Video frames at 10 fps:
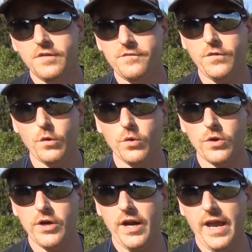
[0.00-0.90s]

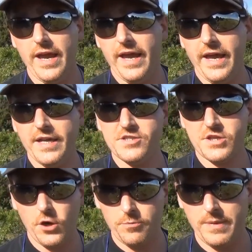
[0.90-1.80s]
for a
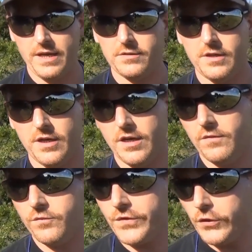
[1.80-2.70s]
scope mount
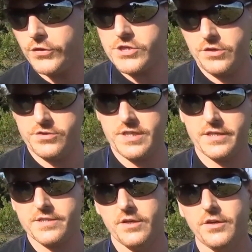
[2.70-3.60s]
of your choosing.
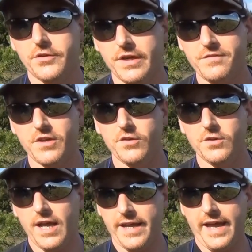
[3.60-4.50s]
So if you
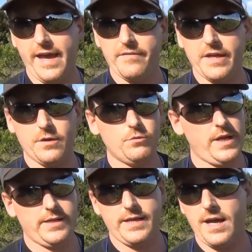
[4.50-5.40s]
like having a
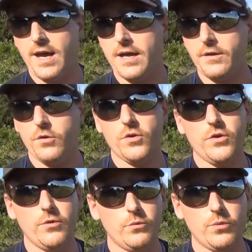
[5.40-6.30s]
red dot
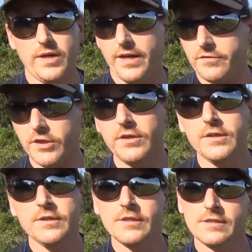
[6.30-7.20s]
or whatever
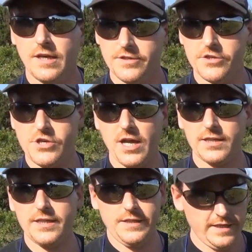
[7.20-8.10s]
on your
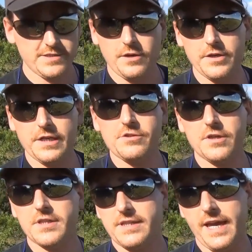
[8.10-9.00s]
shotgun, it's already
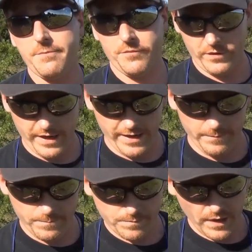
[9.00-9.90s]
drilled and tapped for that.
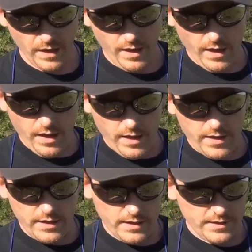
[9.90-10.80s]

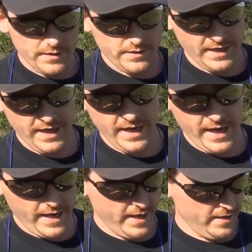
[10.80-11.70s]

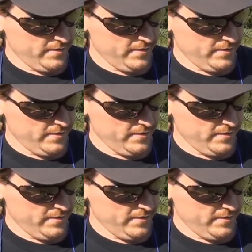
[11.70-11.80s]
The